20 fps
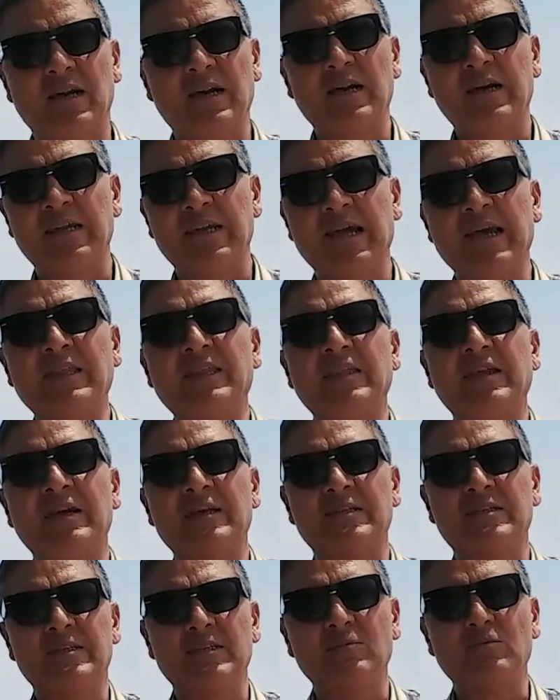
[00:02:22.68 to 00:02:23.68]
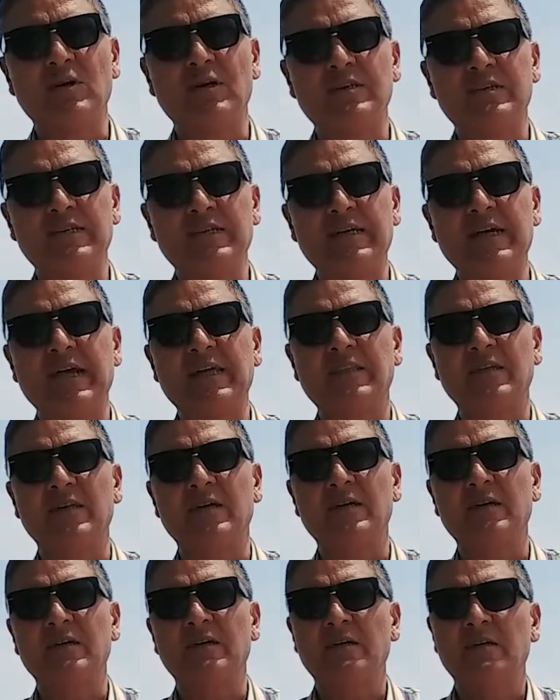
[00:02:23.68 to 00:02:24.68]
client and the agency worked
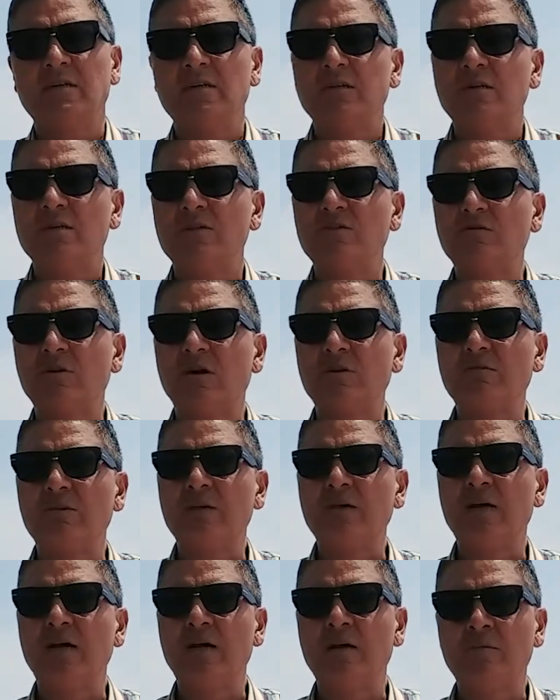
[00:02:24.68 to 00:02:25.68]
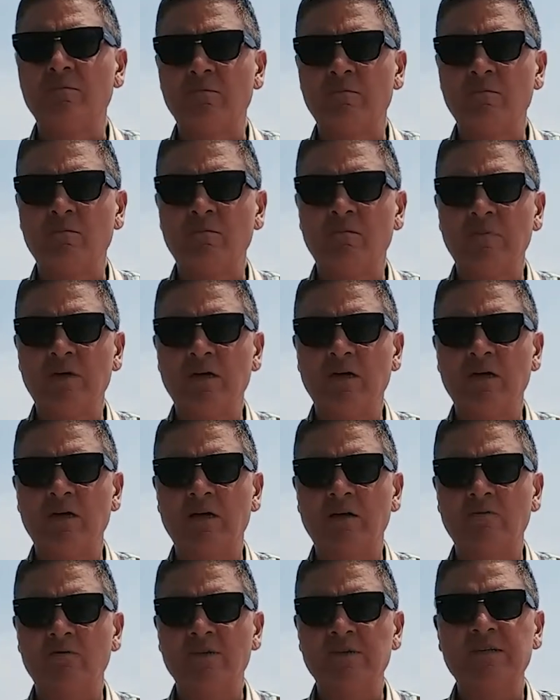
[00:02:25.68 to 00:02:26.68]
together to overcome
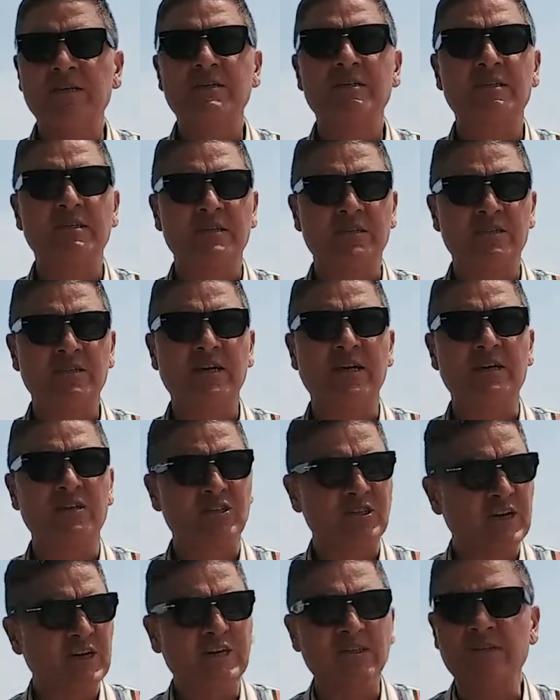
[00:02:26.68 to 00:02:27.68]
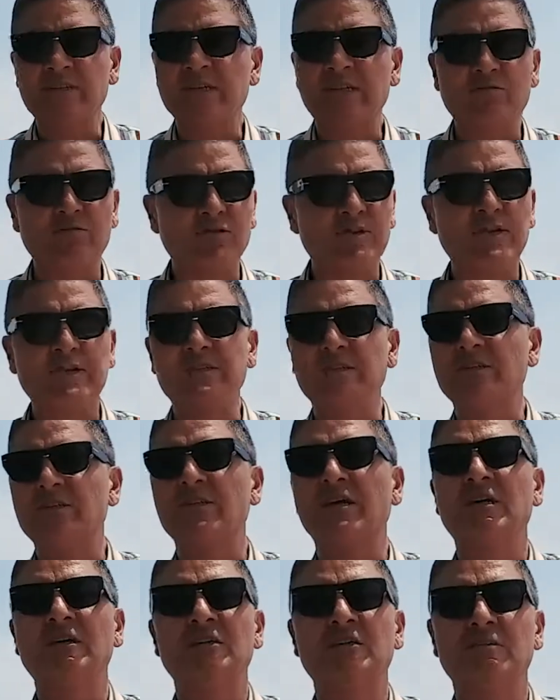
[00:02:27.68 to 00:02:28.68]
resistance to change. Change is never easy.
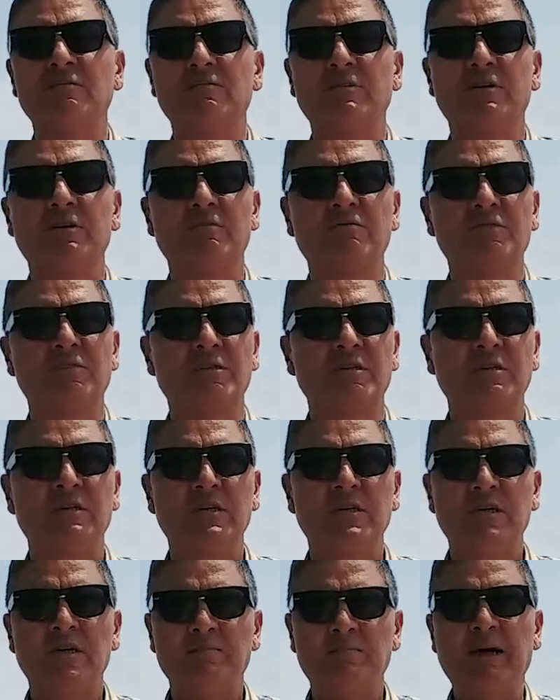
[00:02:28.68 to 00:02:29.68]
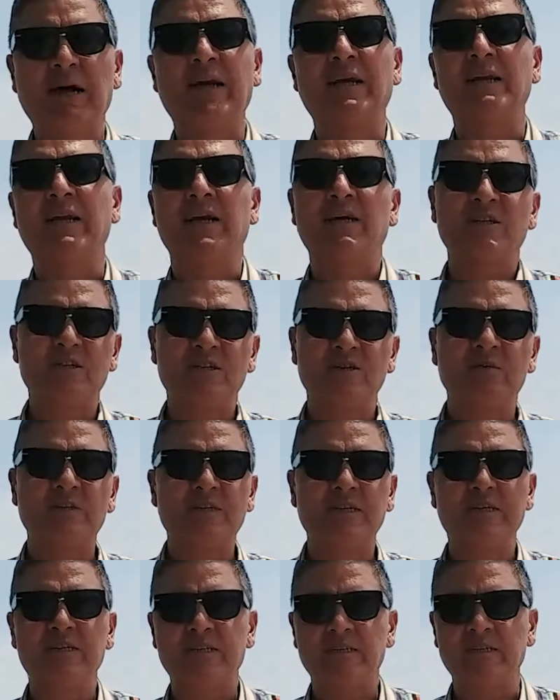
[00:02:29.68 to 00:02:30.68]
Change involves backlash and
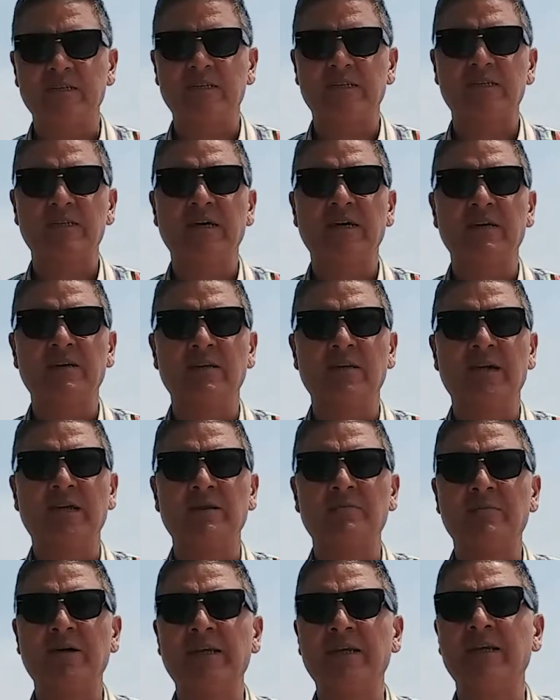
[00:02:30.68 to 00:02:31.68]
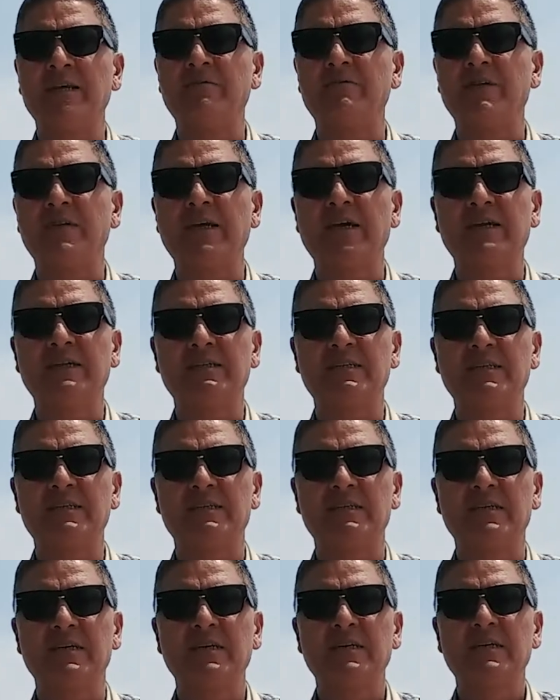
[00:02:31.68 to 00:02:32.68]
resistance. And in many of the
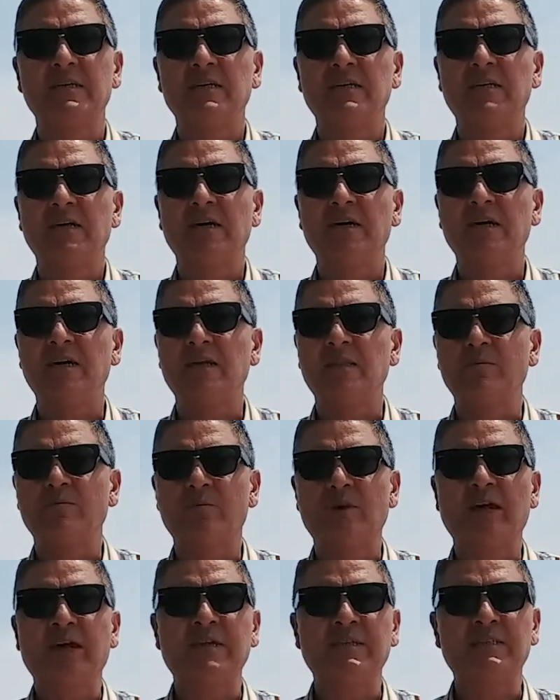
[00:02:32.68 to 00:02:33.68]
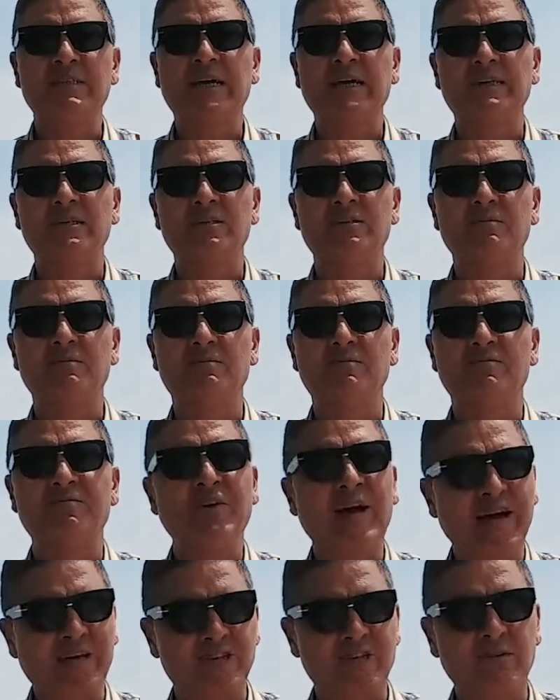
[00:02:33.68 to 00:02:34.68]
cases, the brands had to
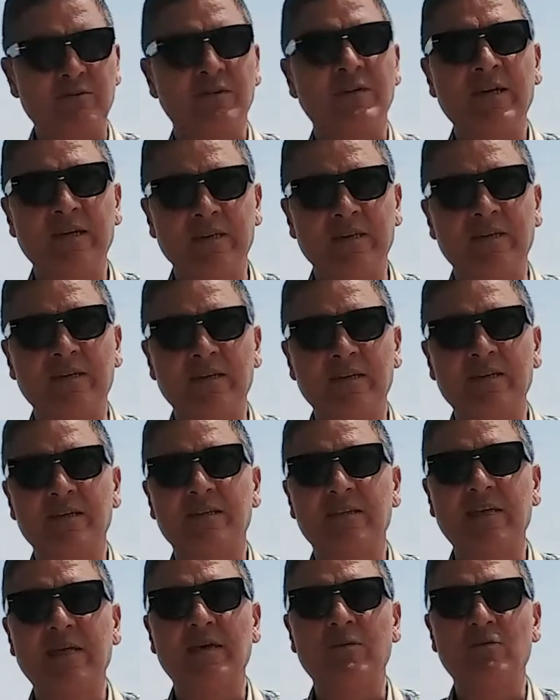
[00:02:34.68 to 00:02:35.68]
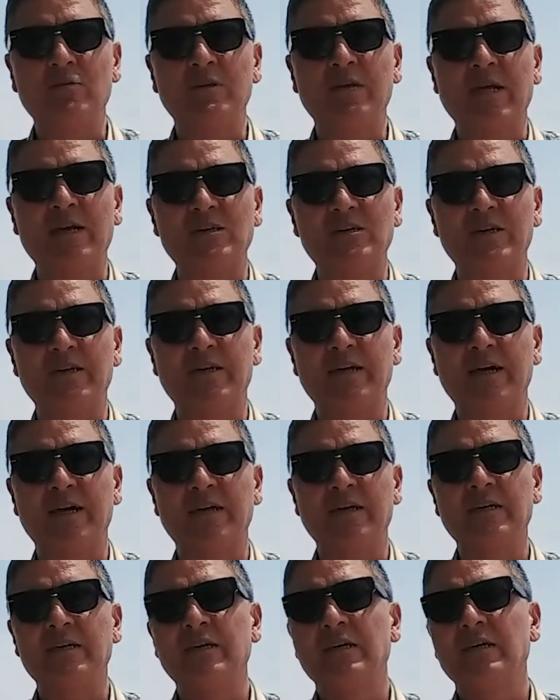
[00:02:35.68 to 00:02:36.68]
factor in that they would actually get